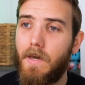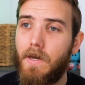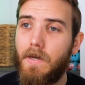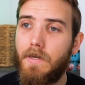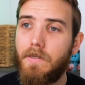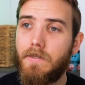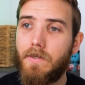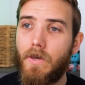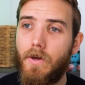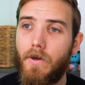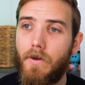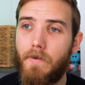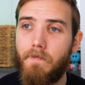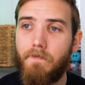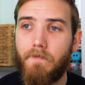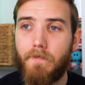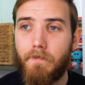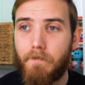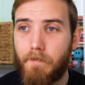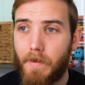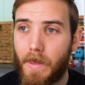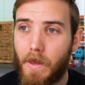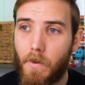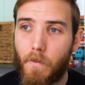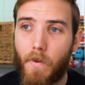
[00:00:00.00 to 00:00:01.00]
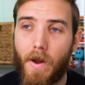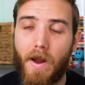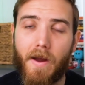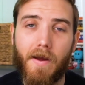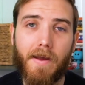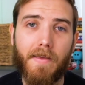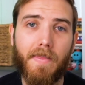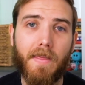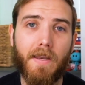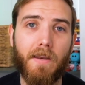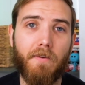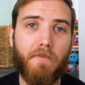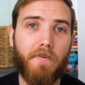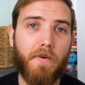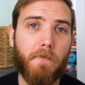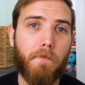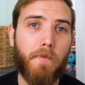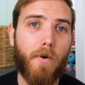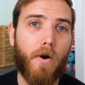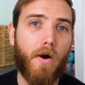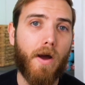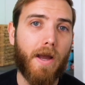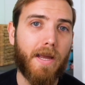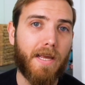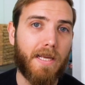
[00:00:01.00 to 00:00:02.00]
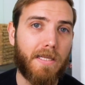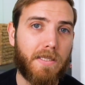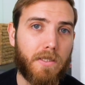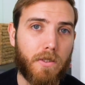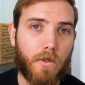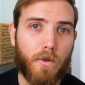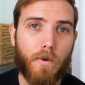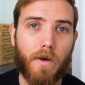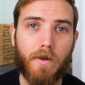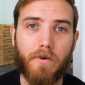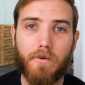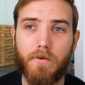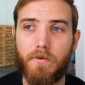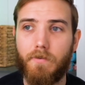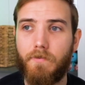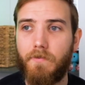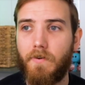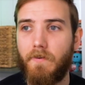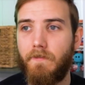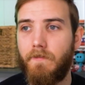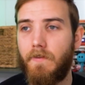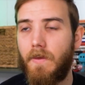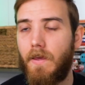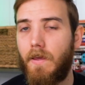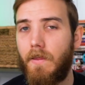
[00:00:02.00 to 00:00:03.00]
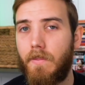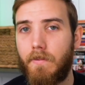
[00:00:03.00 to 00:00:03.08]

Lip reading: So be wary that if you're buying a 250,